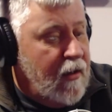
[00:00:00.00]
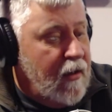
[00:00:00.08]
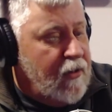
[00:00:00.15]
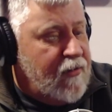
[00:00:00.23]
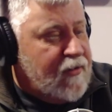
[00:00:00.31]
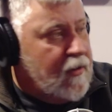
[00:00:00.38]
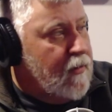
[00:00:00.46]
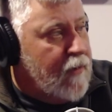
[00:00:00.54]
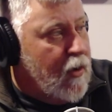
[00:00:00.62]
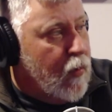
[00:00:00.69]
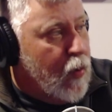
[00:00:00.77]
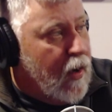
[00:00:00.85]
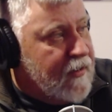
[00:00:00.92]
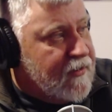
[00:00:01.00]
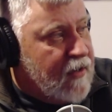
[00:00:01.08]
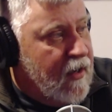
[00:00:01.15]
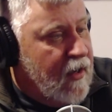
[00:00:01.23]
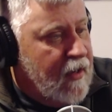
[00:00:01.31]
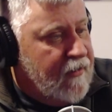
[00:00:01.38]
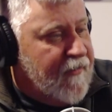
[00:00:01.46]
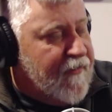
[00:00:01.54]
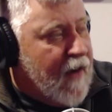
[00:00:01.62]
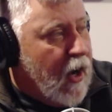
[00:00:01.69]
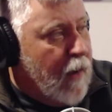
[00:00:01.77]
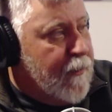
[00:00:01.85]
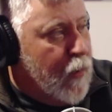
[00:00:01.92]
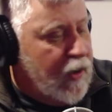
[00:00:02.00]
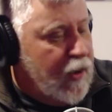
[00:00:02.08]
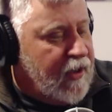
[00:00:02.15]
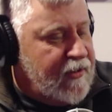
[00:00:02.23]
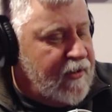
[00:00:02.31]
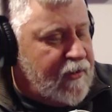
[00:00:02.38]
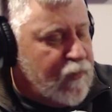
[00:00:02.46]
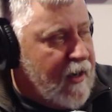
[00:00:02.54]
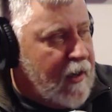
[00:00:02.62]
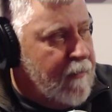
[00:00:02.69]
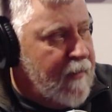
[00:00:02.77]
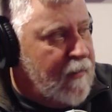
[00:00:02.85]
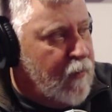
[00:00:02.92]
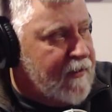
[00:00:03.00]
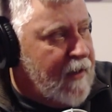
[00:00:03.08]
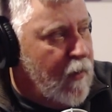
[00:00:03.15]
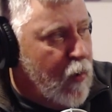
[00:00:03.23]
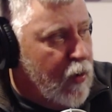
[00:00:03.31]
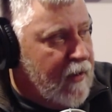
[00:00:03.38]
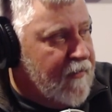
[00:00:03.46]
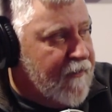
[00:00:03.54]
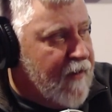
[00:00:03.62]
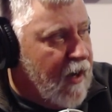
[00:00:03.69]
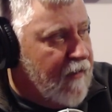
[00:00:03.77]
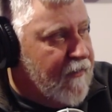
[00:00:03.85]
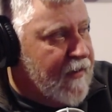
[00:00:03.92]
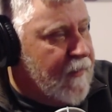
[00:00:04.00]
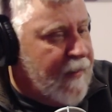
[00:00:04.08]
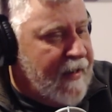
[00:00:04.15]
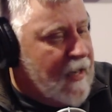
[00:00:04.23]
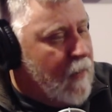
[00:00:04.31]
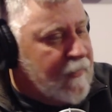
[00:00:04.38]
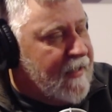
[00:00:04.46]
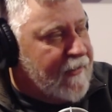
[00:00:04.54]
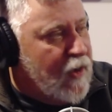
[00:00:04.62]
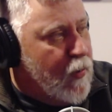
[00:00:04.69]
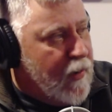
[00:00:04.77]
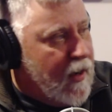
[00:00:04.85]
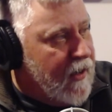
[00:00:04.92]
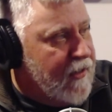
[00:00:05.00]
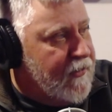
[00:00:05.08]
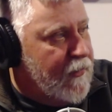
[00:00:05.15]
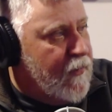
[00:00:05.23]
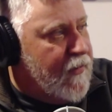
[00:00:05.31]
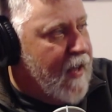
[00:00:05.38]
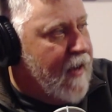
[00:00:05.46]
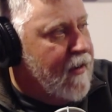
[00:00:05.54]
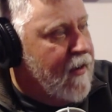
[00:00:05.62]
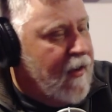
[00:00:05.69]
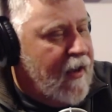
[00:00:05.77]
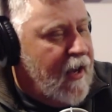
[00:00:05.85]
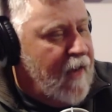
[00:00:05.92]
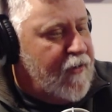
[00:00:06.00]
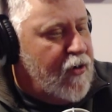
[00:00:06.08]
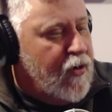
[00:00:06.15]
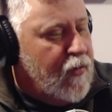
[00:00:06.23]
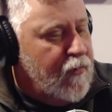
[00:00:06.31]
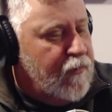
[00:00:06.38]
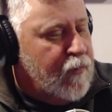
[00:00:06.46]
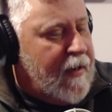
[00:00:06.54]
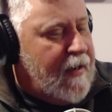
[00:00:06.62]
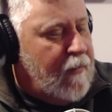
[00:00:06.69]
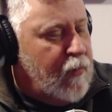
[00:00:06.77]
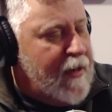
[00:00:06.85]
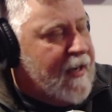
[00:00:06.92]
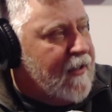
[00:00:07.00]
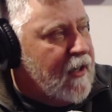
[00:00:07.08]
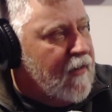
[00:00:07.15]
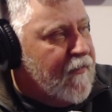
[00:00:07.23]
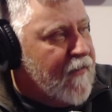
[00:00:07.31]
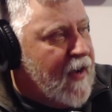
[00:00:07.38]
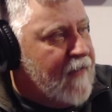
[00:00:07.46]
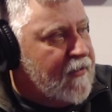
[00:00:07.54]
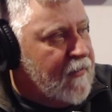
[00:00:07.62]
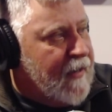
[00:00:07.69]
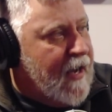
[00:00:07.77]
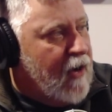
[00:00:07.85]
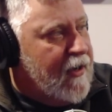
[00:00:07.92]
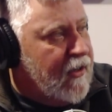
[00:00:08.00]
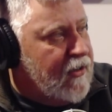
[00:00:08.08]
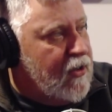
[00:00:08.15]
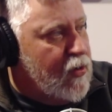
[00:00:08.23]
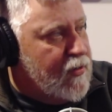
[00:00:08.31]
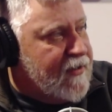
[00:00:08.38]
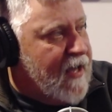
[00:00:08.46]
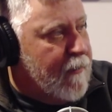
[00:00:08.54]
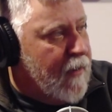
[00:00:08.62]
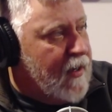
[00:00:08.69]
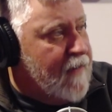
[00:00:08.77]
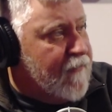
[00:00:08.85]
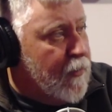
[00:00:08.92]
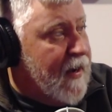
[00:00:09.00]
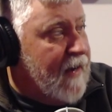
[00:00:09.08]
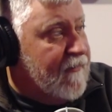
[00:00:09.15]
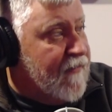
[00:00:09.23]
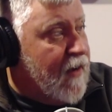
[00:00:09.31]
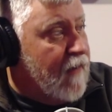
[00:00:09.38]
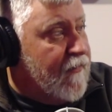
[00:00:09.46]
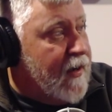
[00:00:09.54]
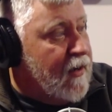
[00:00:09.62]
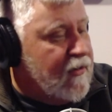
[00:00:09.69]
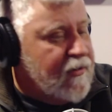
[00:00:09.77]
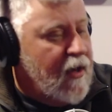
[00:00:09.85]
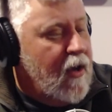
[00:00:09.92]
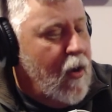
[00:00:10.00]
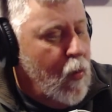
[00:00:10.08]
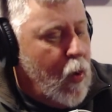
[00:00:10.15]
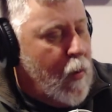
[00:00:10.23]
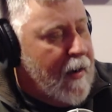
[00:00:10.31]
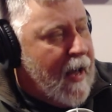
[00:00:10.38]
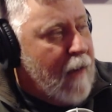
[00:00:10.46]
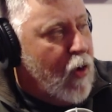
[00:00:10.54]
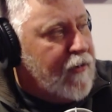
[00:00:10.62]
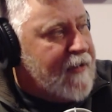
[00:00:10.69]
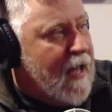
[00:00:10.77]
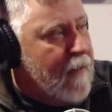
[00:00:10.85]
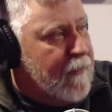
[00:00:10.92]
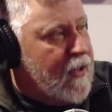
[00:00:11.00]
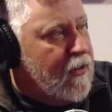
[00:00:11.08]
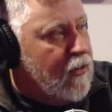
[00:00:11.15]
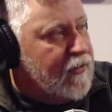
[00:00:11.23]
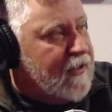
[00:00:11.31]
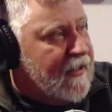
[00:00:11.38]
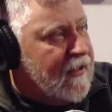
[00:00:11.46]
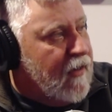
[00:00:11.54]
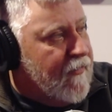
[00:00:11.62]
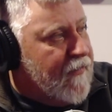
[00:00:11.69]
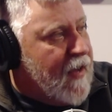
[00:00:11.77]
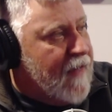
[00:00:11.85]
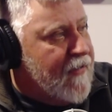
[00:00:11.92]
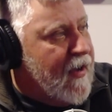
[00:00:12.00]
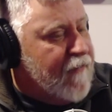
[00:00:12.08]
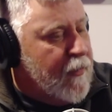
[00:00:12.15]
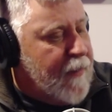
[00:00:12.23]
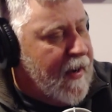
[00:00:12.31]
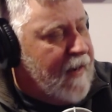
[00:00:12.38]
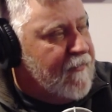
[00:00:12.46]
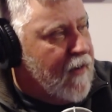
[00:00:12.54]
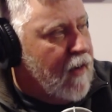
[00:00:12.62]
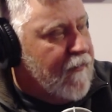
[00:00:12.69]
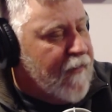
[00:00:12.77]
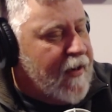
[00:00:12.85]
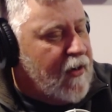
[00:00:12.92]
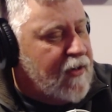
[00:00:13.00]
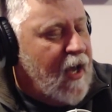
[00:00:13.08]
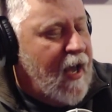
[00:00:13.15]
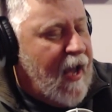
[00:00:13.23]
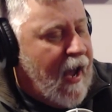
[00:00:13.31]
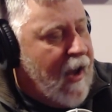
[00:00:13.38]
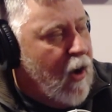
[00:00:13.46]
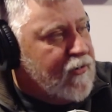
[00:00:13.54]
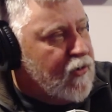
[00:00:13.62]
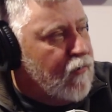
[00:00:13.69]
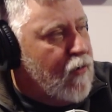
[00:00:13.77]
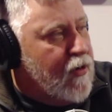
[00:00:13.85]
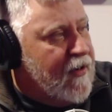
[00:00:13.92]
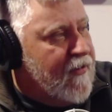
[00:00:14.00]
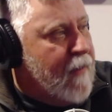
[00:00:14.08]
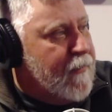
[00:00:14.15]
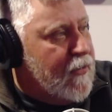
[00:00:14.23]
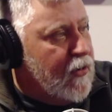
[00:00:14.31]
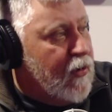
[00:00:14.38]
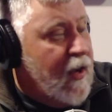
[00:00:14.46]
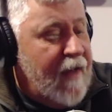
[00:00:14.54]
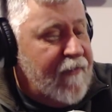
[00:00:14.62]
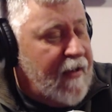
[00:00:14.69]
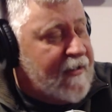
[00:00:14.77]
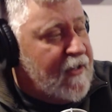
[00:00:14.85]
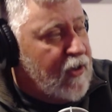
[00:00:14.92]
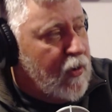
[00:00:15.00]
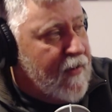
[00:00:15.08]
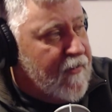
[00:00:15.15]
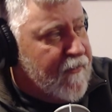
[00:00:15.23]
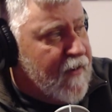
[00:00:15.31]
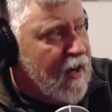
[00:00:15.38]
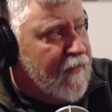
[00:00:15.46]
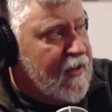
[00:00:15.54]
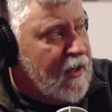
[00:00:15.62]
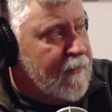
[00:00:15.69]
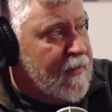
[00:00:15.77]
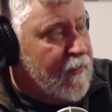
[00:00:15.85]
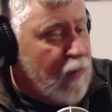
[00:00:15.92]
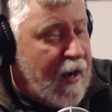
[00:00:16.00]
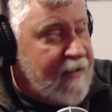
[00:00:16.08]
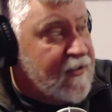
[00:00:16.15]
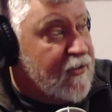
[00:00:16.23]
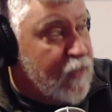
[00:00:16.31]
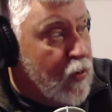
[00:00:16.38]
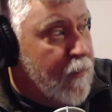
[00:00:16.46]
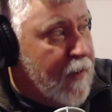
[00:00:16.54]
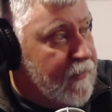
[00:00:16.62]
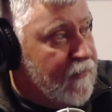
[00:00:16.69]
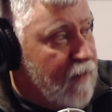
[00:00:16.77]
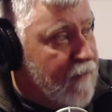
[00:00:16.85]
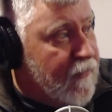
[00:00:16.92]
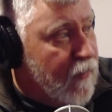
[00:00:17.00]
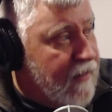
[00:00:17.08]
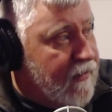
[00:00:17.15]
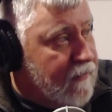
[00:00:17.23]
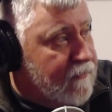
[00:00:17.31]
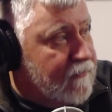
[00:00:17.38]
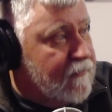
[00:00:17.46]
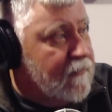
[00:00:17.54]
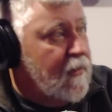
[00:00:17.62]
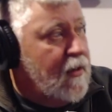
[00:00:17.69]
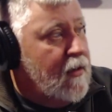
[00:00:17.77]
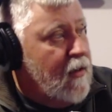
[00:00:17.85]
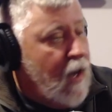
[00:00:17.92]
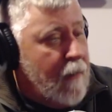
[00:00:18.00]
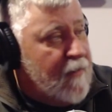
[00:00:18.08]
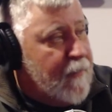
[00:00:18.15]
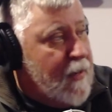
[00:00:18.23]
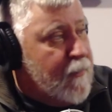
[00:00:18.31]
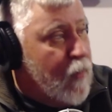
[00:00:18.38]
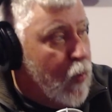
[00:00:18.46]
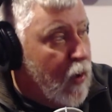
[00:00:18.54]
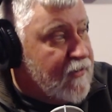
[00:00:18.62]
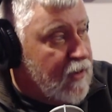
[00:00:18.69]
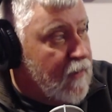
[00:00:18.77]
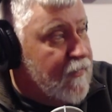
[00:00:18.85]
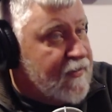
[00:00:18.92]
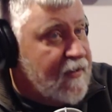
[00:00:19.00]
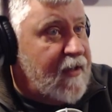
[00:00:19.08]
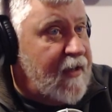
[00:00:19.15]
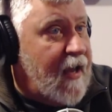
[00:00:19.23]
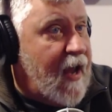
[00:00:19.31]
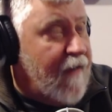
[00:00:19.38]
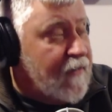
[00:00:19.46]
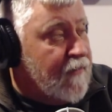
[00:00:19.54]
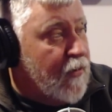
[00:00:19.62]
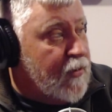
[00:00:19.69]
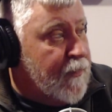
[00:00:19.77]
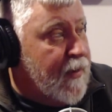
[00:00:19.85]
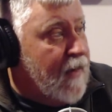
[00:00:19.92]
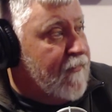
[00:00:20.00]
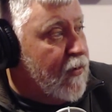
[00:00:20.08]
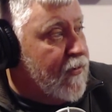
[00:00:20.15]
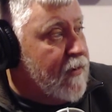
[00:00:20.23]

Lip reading: The fire board could just recommend what they wanted the fire fee to be, and I was like, no, we're not going to do that. We clarified that the county could use that money for paid firefighters. Well, when I wrote that bill to clarify that for paid firefighters, I also wrote into that bill that the only way the fire fee could be raised is through a public referendum. I mean, if people want services, then they have to vote to pay for it.